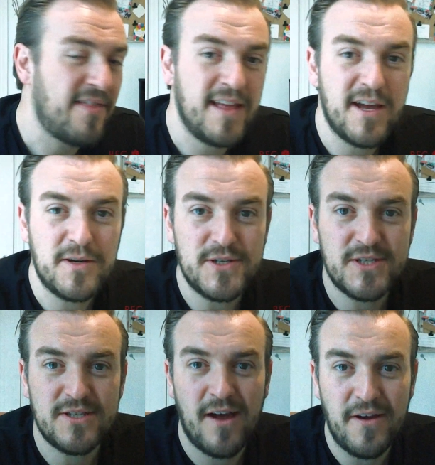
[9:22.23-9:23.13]
think I'll
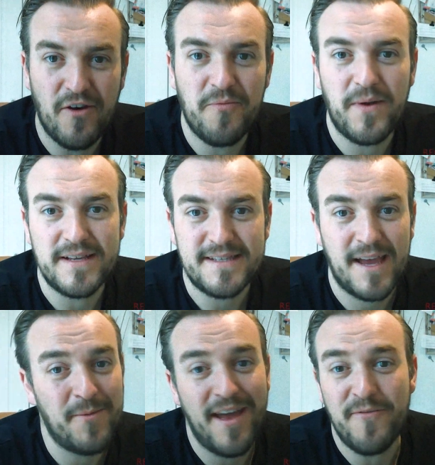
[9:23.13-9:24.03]
just sign off by
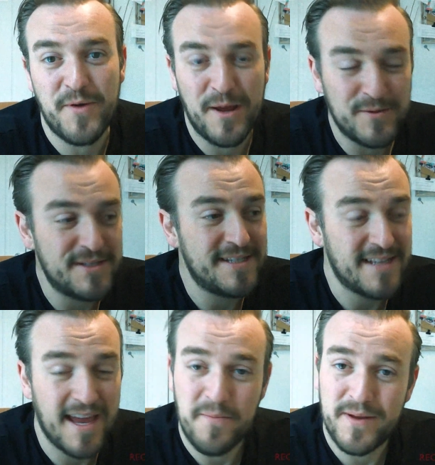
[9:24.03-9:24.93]
saying what everyone else is
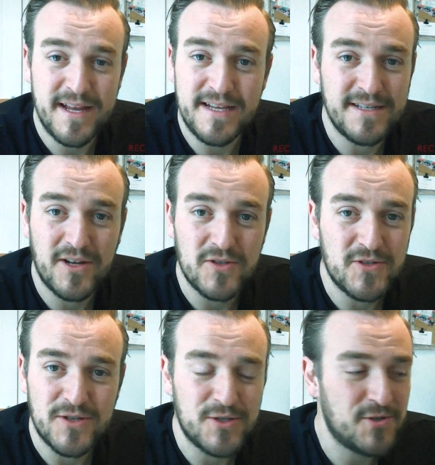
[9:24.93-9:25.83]
saying, but it is God's
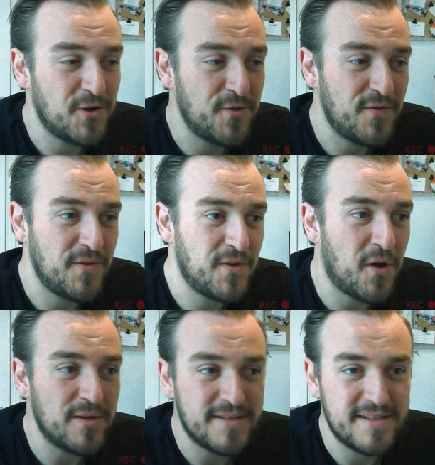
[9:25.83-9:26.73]
honest truth. You've
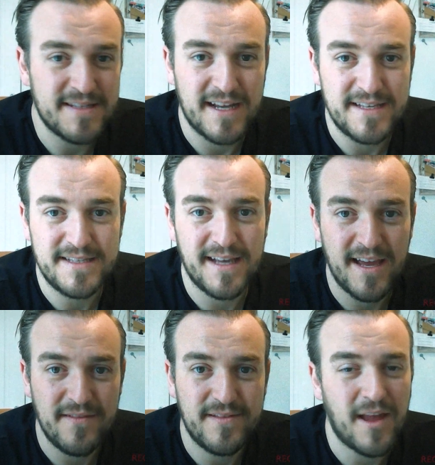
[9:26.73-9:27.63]
got to stay
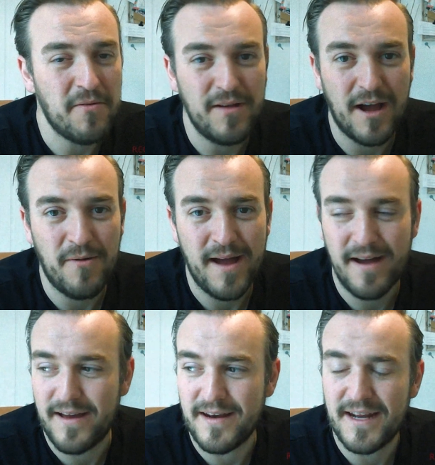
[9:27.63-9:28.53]
safe. Don't go
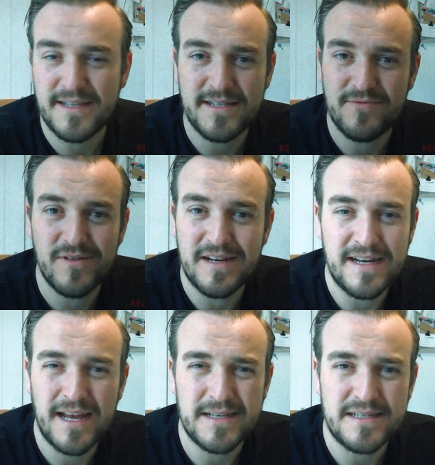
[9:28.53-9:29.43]
out unless it's really
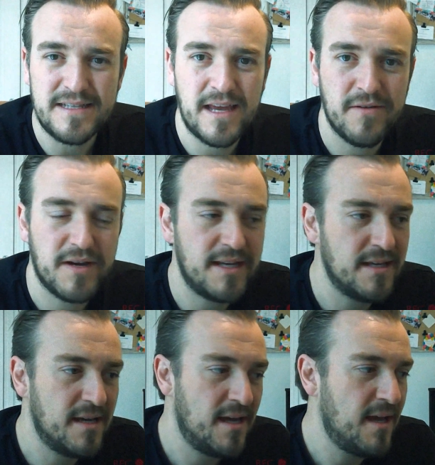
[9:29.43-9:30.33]
necessary.
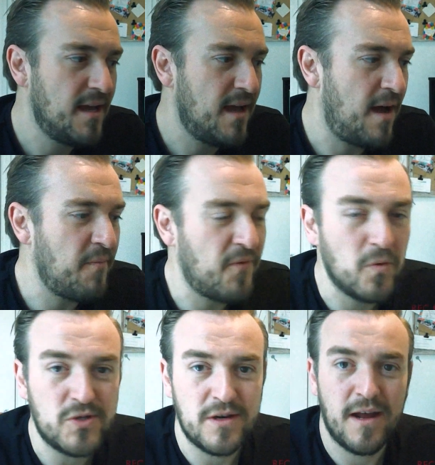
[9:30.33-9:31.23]
I'm
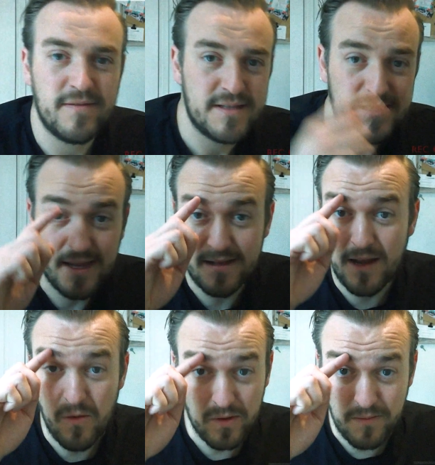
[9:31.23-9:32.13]
fortunate enough to say that
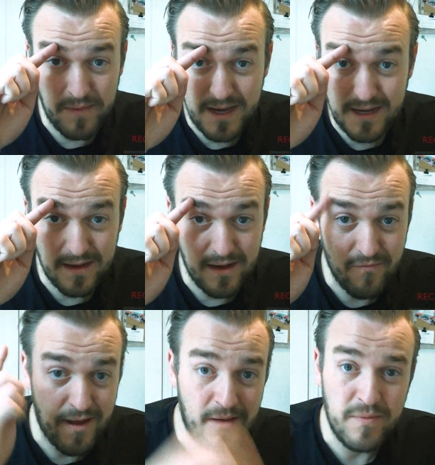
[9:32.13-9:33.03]
no one immediately
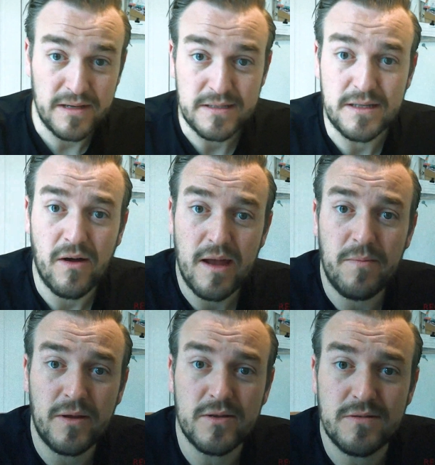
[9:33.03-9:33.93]
around me has died
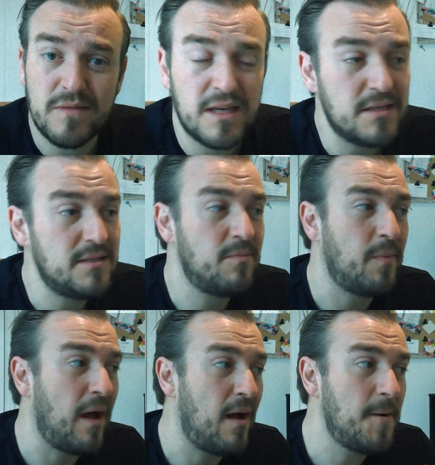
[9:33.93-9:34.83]
because of this,
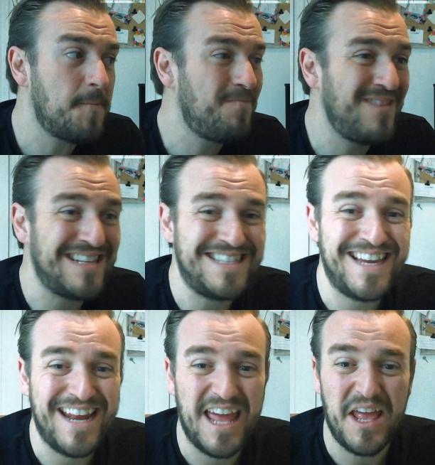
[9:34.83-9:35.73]
but you're
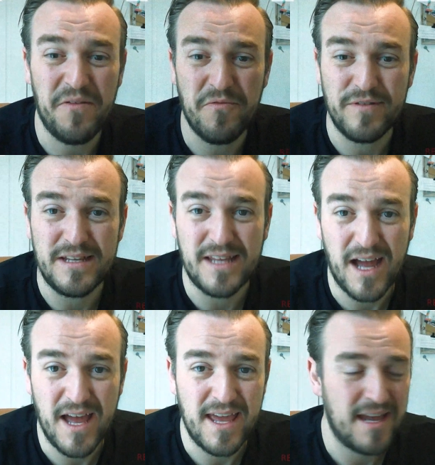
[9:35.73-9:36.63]
seeing it every
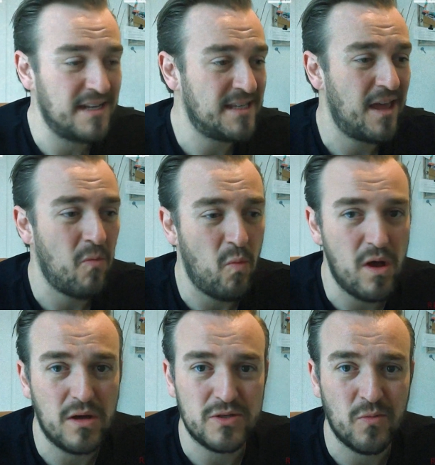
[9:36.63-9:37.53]
day and it's getting
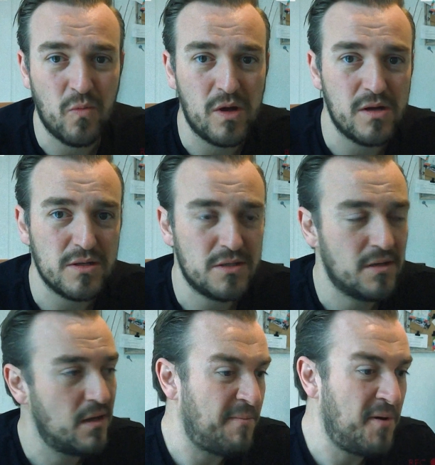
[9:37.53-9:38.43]
worse and worse.
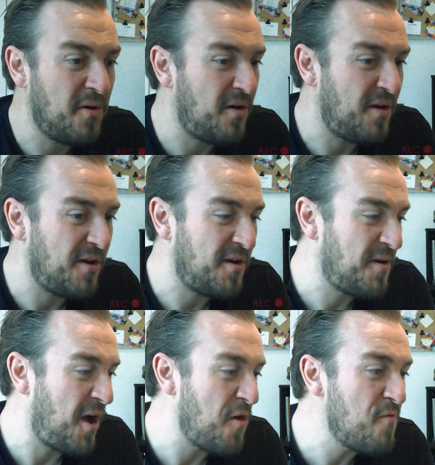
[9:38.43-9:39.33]
I'm not a
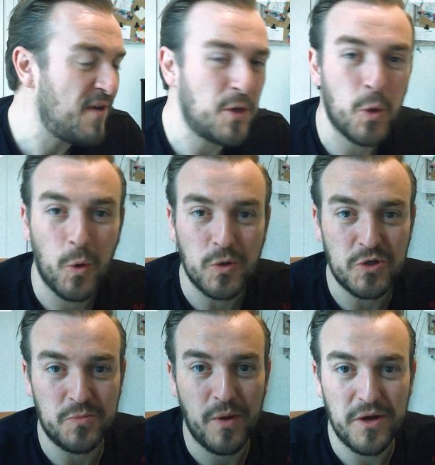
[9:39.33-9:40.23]
overly
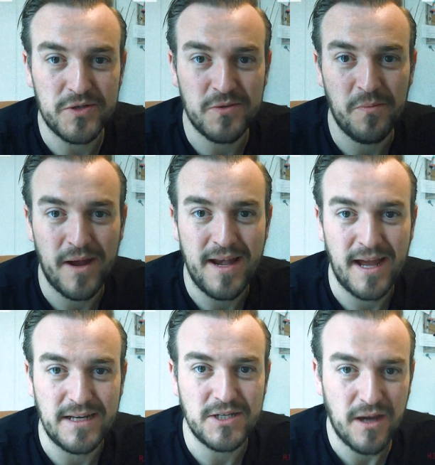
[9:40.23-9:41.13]
cautious person by
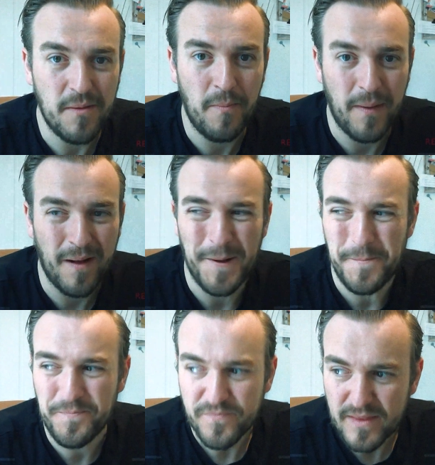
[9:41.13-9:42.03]
nature, but
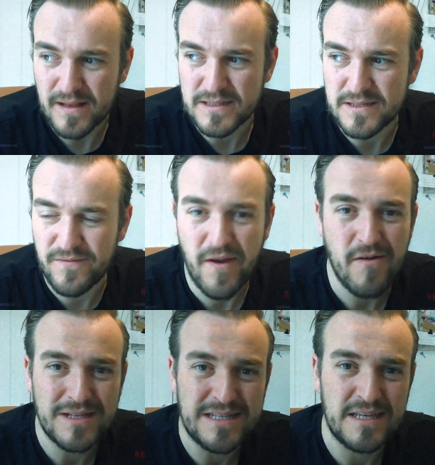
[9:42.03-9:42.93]
the
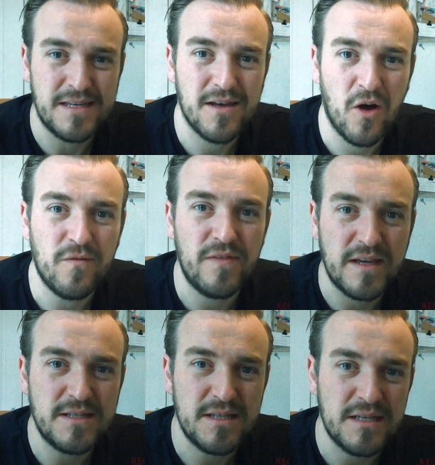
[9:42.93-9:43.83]
severity of
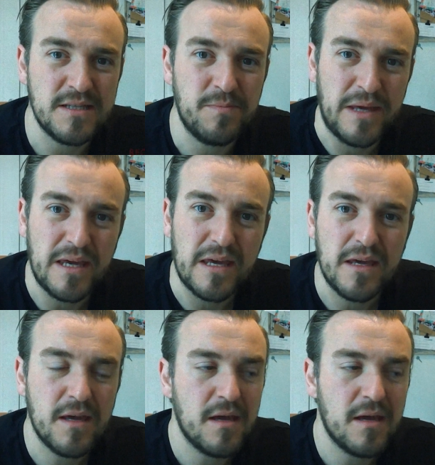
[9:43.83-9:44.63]
this is big